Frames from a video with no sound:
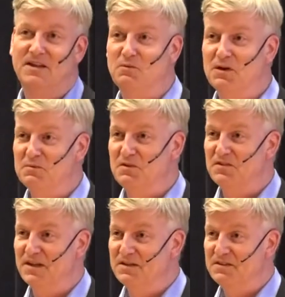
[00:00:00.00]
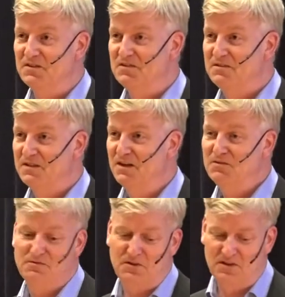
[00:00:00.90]
and what we say it is. Yeah,
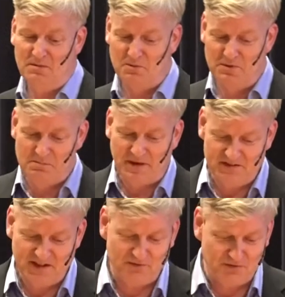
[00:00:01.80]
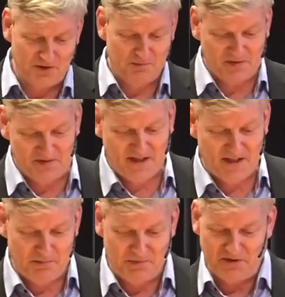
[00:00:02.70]
so for example, we predict for a
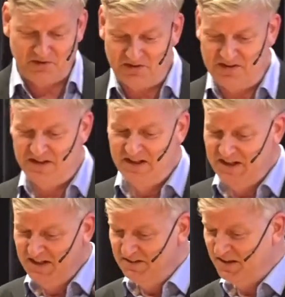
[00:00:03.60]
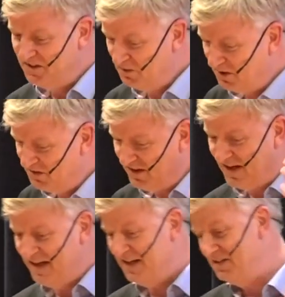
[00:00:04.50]
particular person that he will
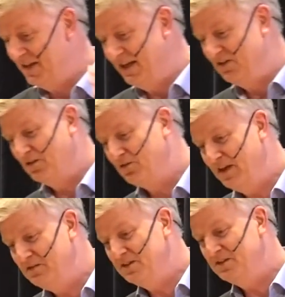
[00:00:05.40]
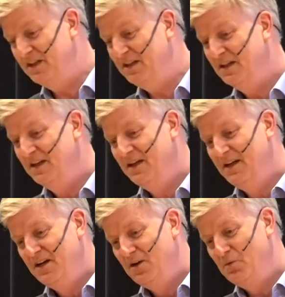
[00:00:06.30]
die at the age of seventy.
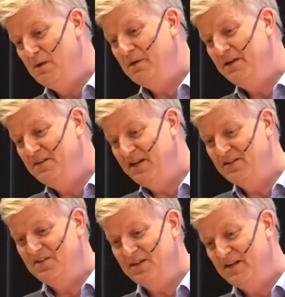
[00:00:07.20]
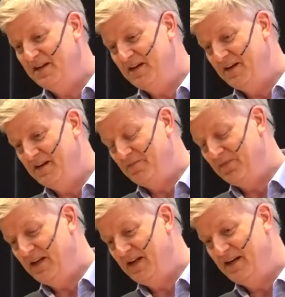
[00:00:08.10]
we predict uh,
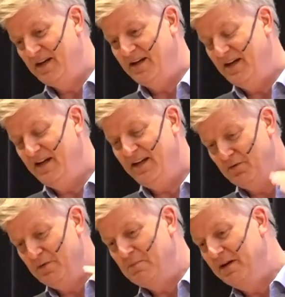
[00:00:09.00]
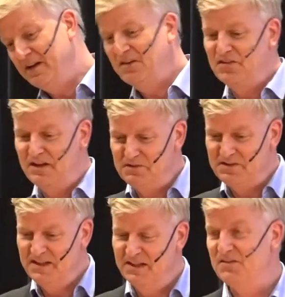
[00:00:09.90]
uh, like we predict
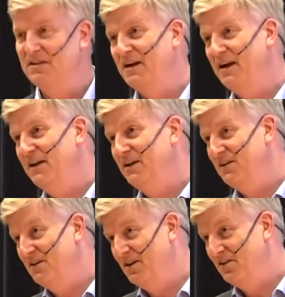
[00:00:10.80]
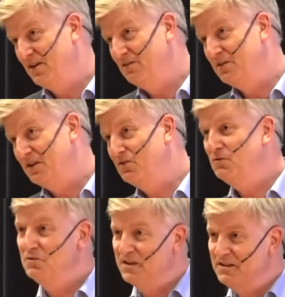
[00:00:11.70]
seventy, it's in really uh,
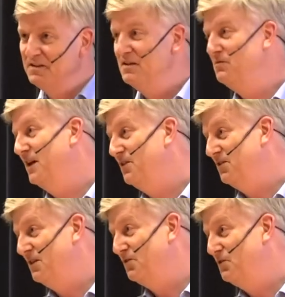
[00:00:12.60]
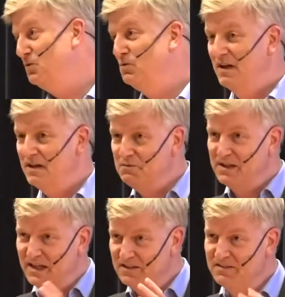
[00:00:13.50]
seventy-two, then the deviation is two, and
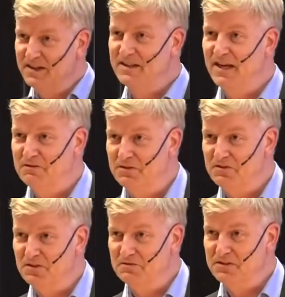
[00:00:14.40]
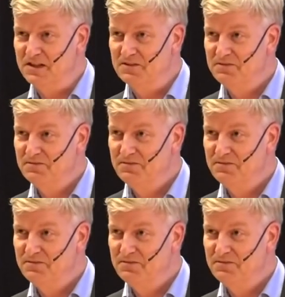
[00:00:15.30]
we can take the average over that.